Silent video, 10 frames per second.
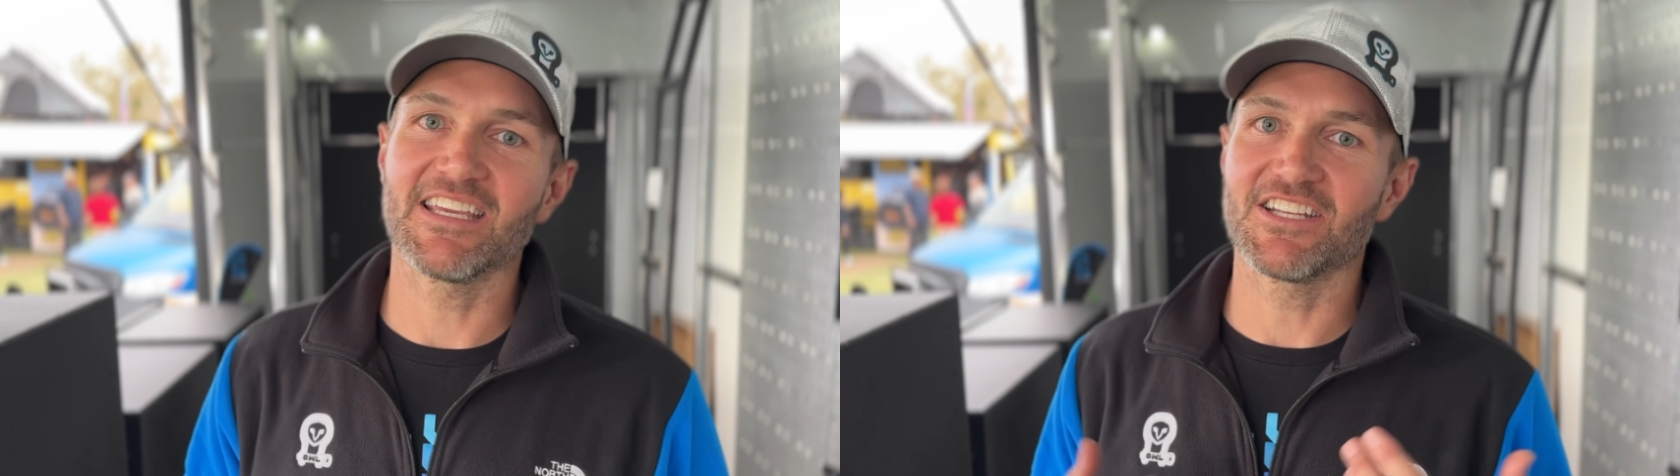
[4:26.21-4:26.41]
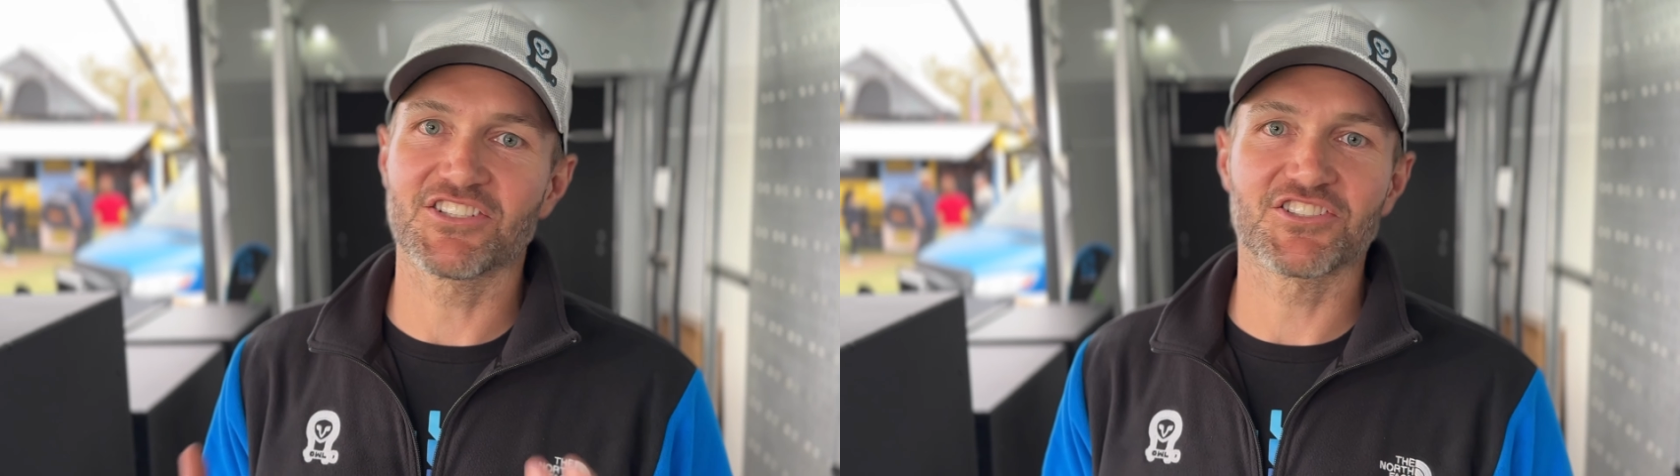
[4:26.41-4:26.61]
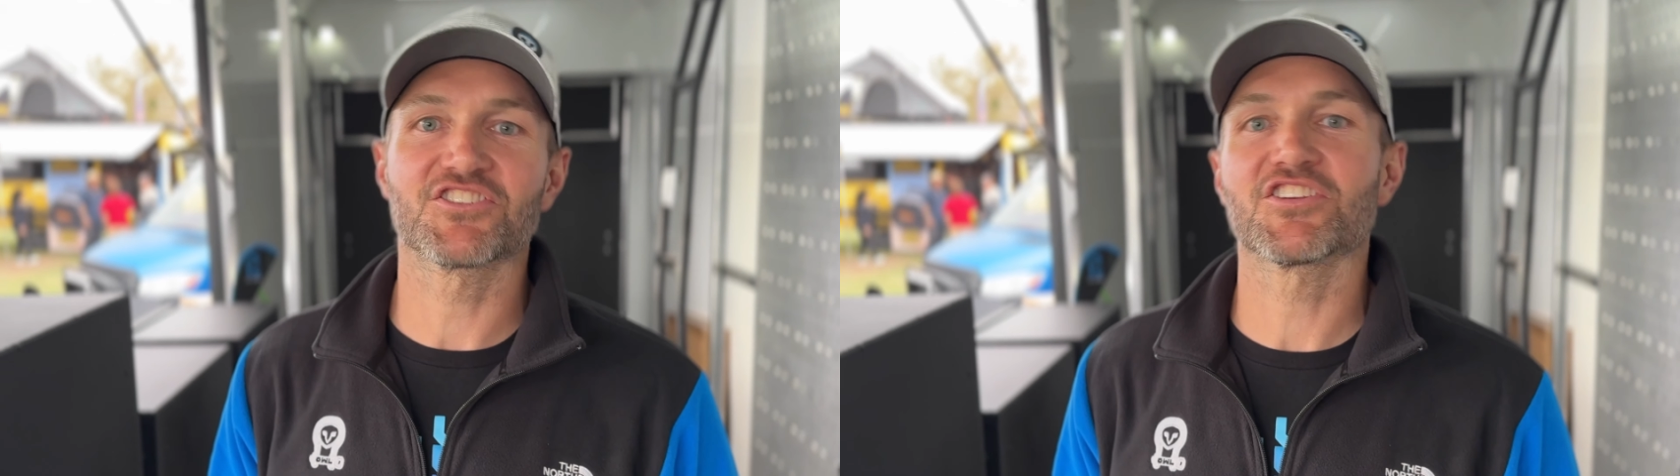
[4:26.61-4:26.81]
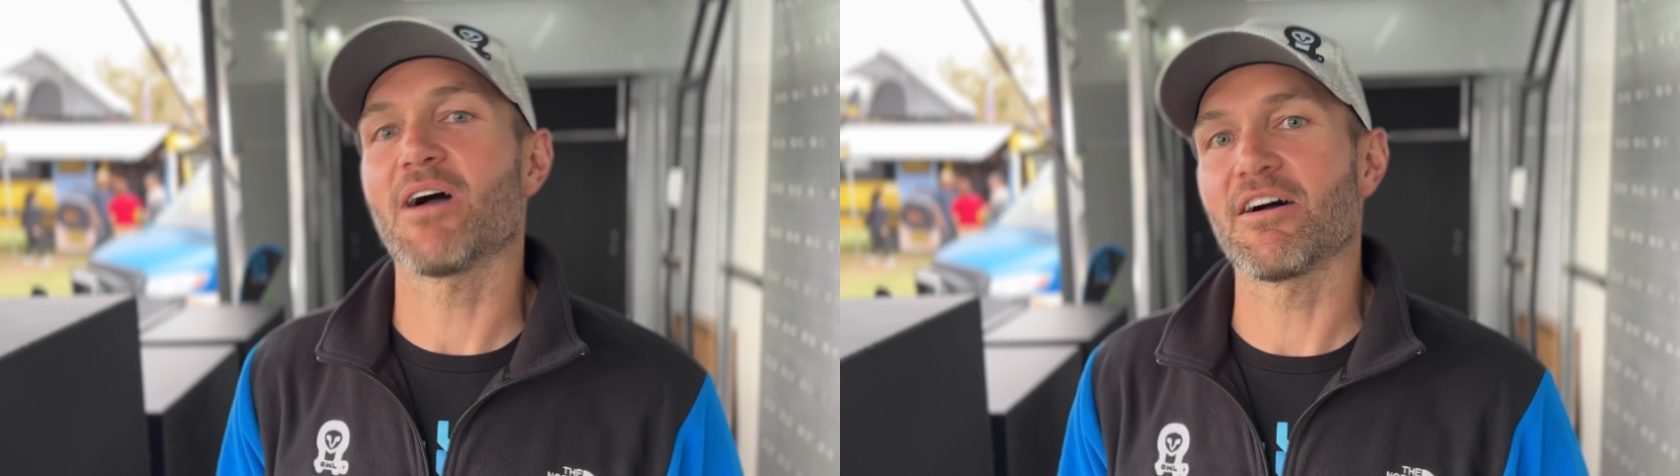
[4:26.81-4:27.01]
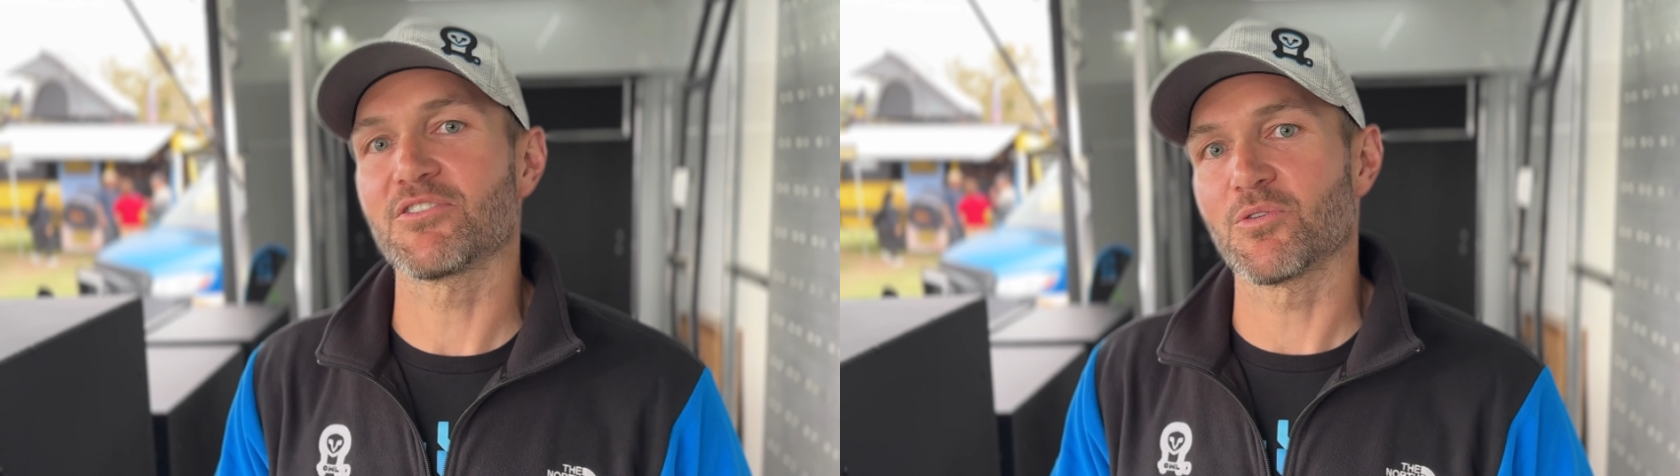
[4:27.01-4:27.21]
and it's just so
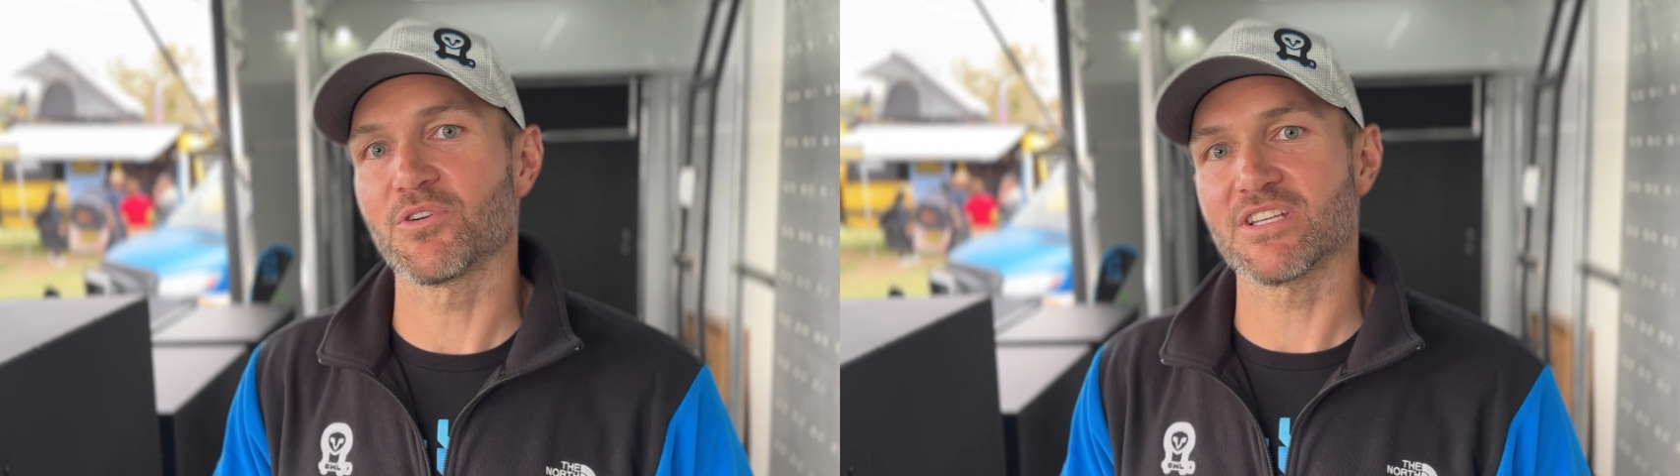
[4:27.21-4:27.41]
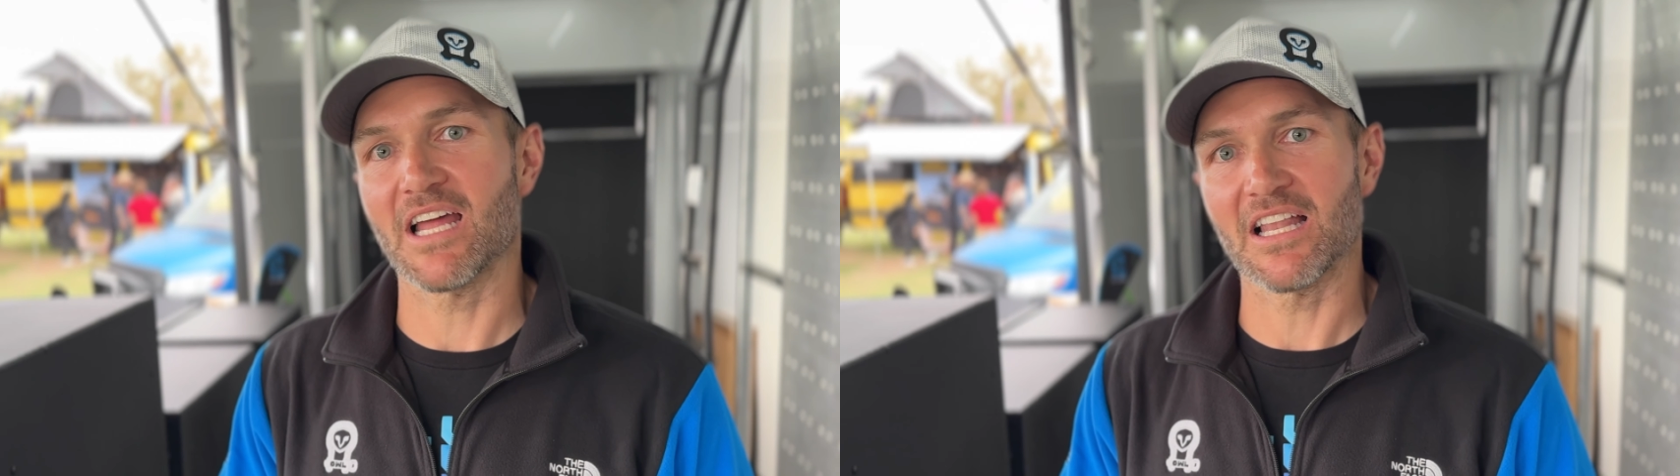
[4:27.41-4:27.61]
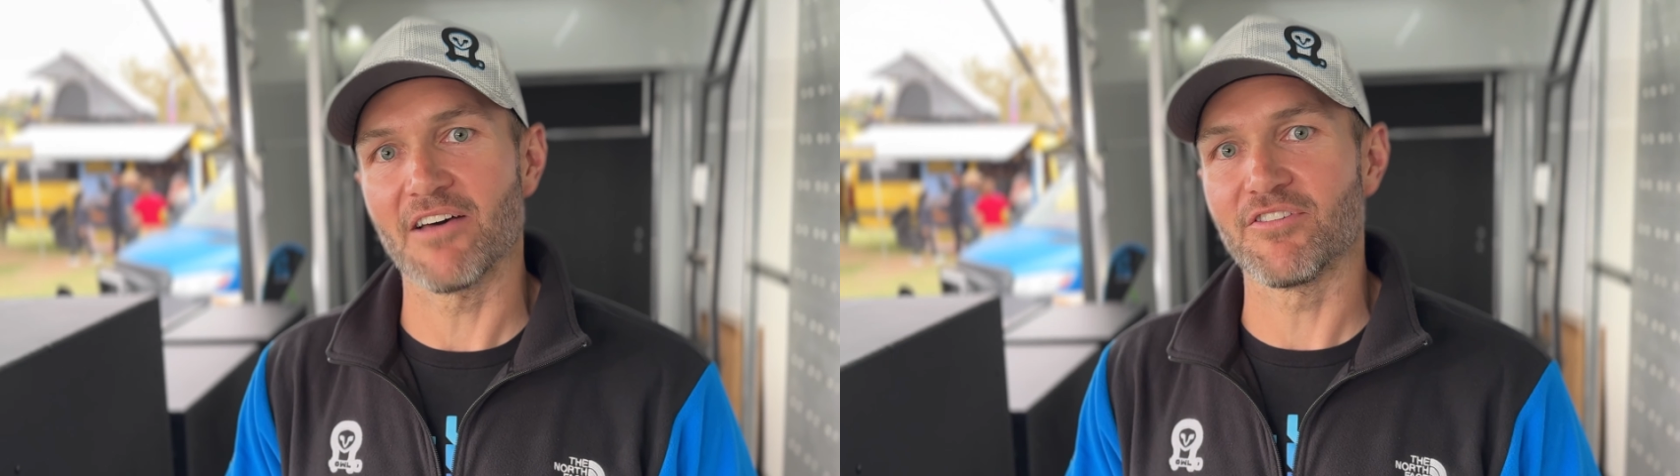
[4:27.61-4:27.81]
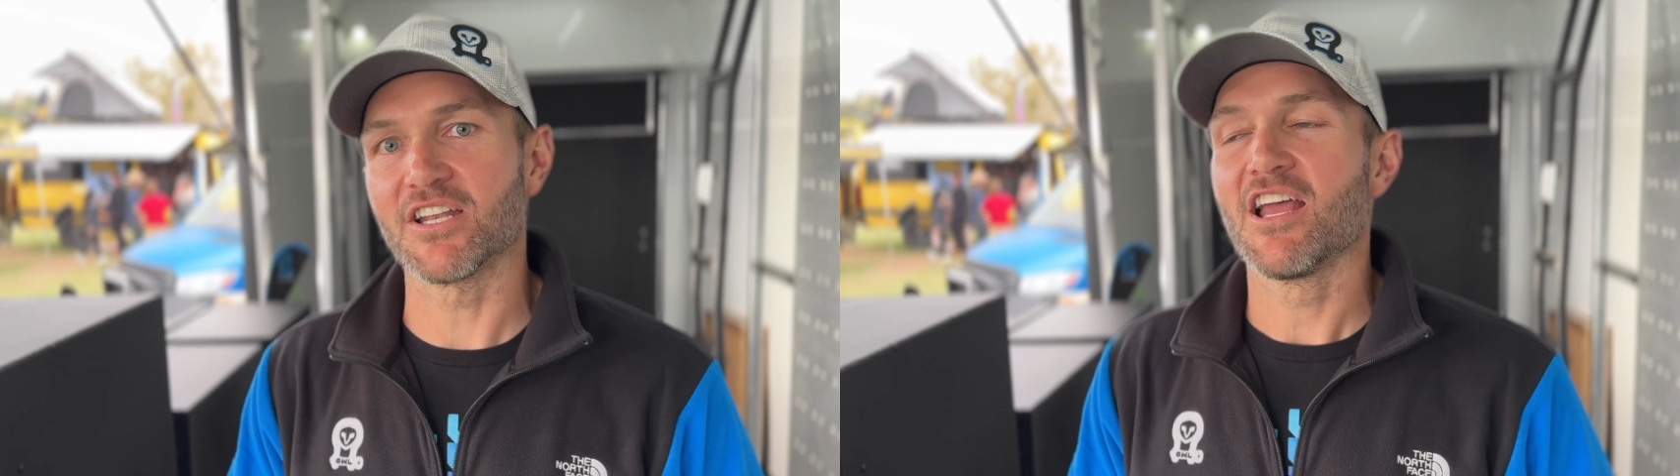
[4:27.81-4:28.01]
outdoorsy. I love it.